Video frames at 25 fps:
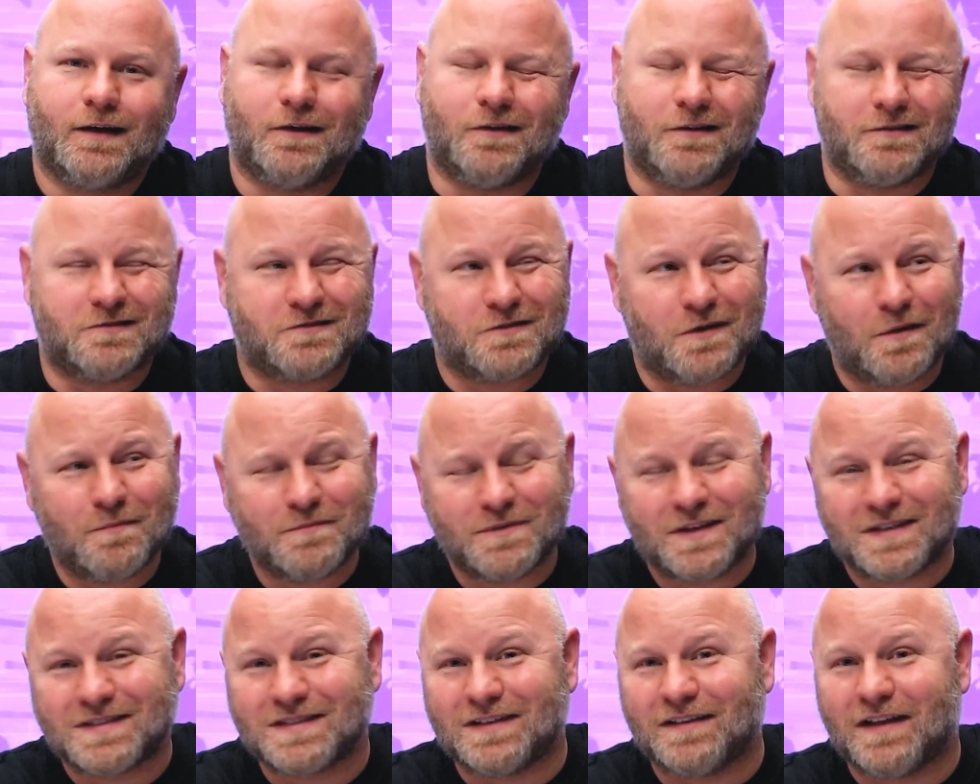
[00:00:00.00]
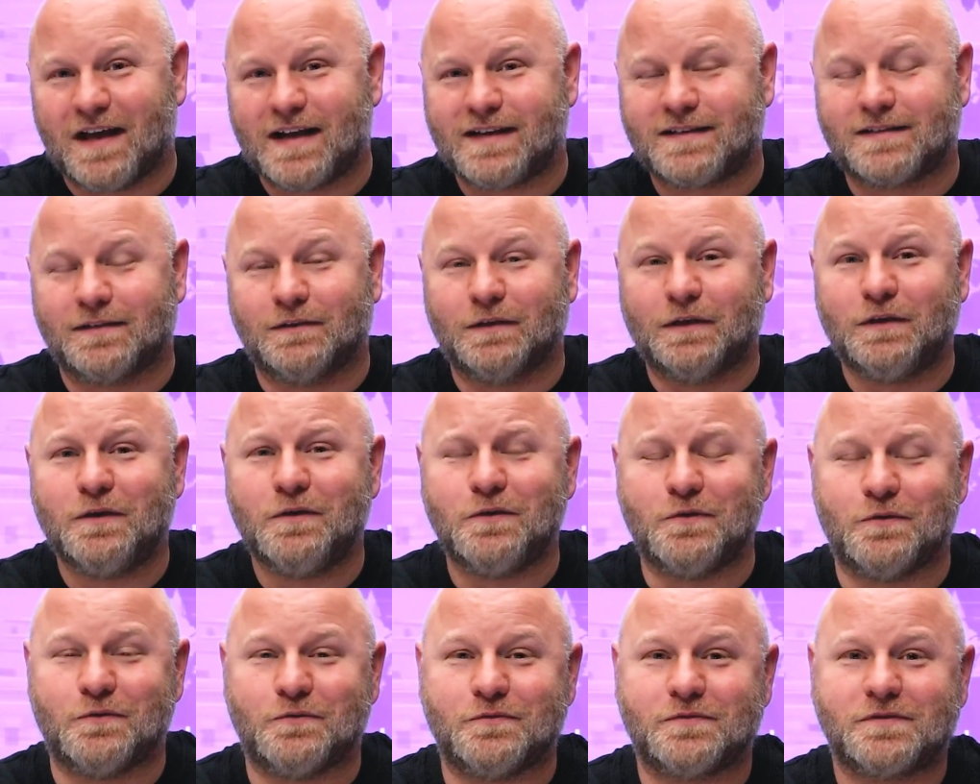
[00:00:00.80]
Well, Trump doesn't like to
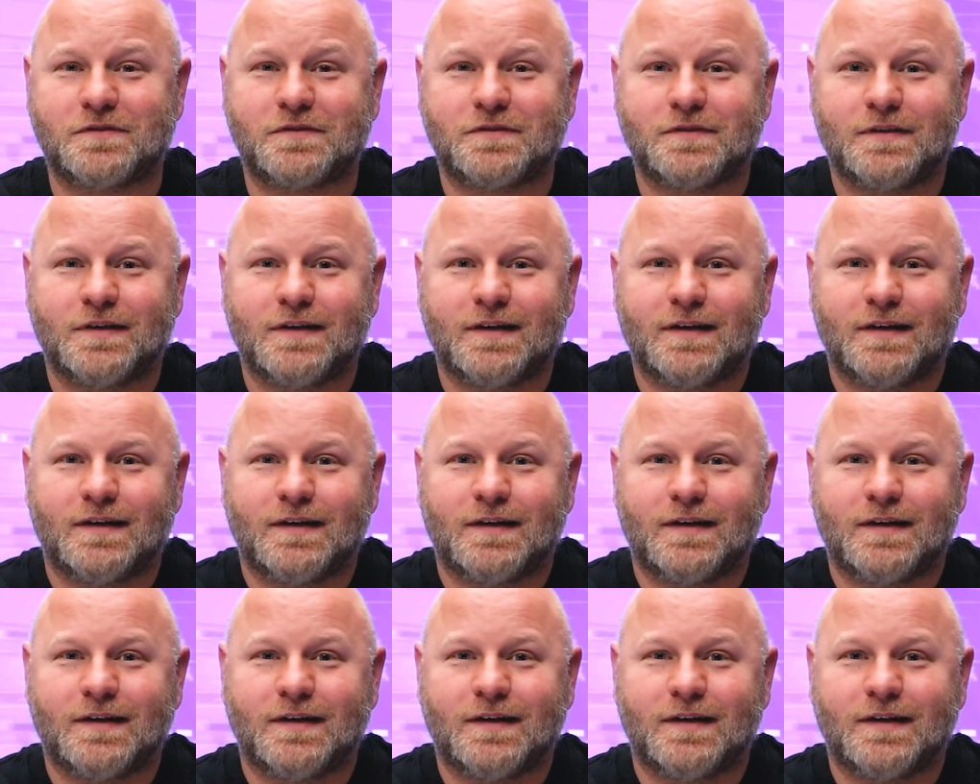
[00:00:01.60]
lose,